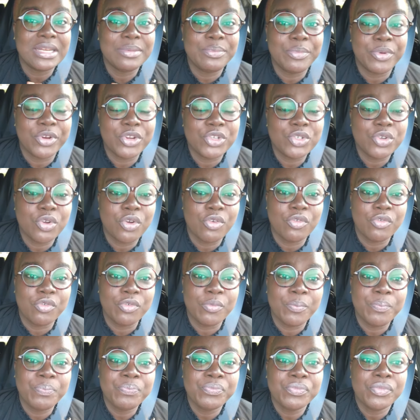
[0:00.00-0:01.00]
the pressure
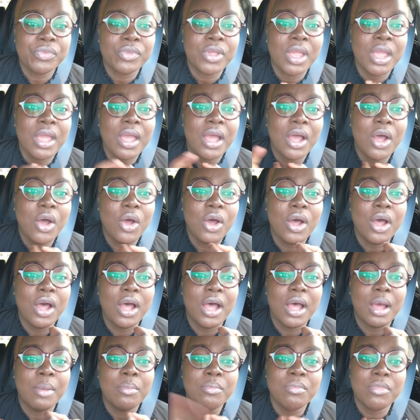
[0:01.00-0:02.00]
of
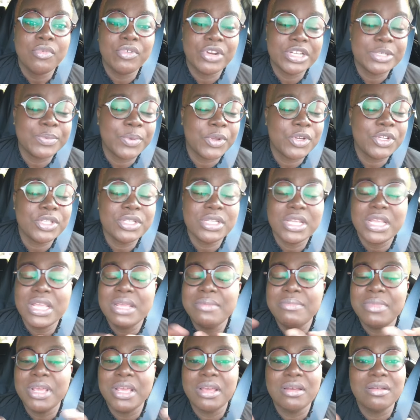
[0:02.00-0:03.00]
responding to
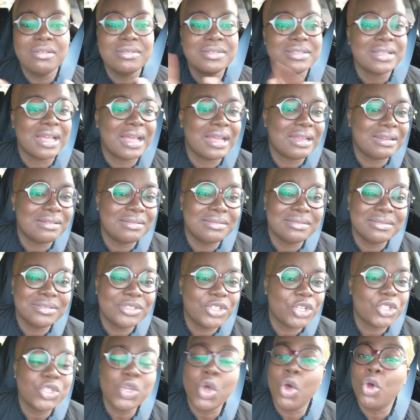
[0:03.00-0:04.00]
emails and
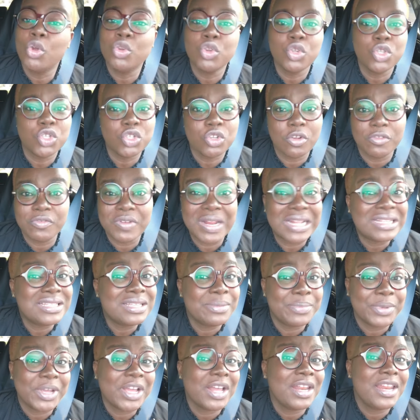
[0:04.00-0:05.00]
just all those stuff that
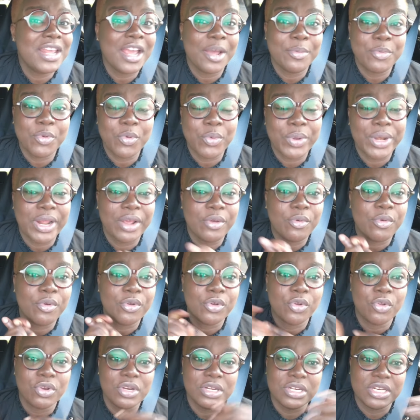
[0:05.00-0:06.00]
typically happen when I go on
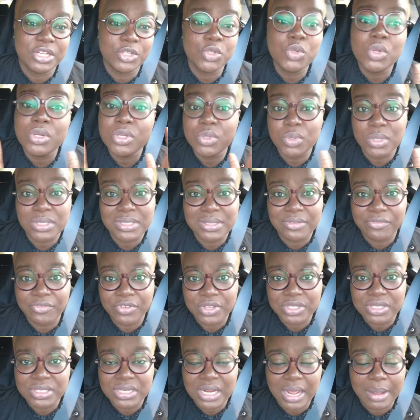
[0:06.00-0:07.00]
holiday. So this was the
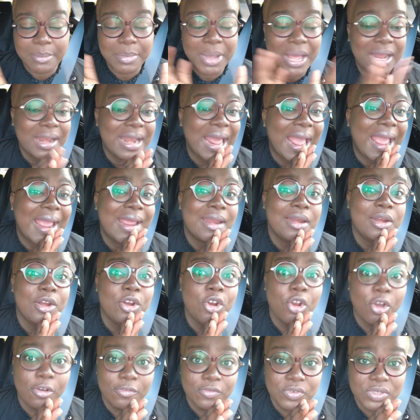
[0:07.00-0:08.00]
first time and I
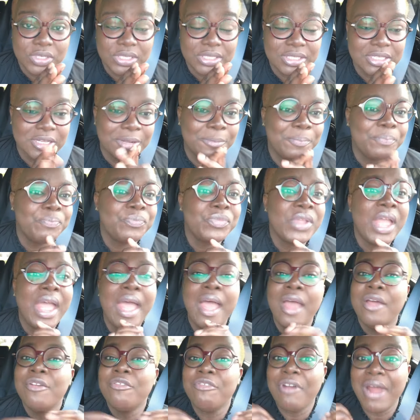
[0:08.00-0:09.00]
loved it.
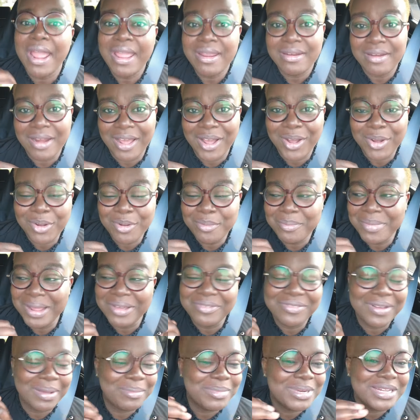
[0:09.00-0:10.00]
Right now, my
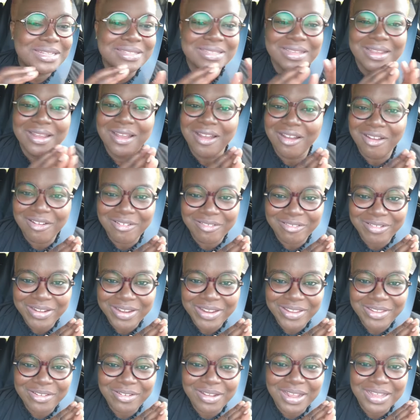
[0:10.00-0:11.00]
family is in Calgary.
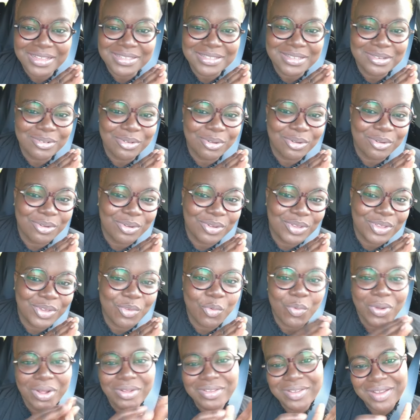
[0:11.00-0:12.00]
You guys know,
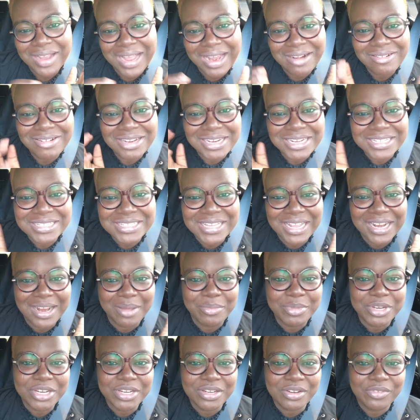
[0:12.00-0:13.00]
well, you can't really tell
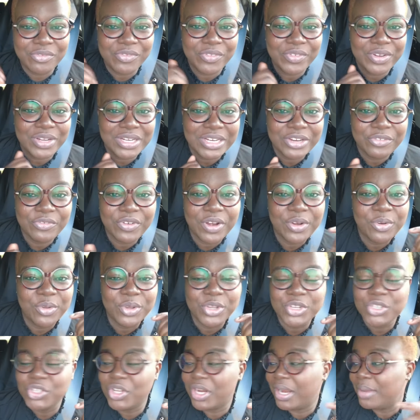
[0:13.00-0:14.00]
I'm in a different
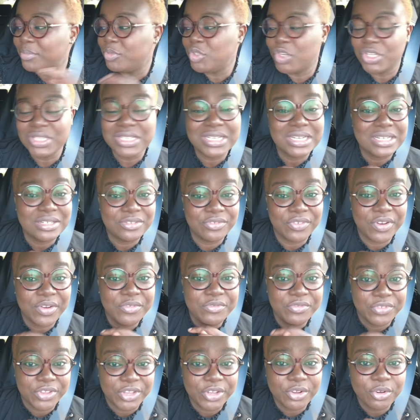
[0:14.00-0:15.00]
location. I'm just in a
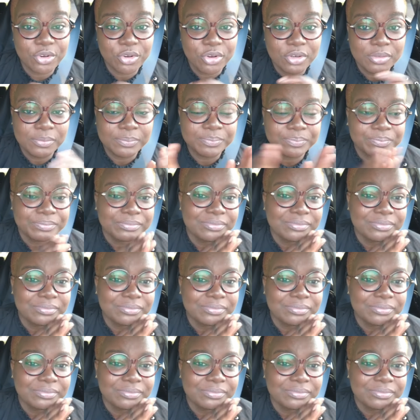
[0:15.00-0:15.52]
different vehicle.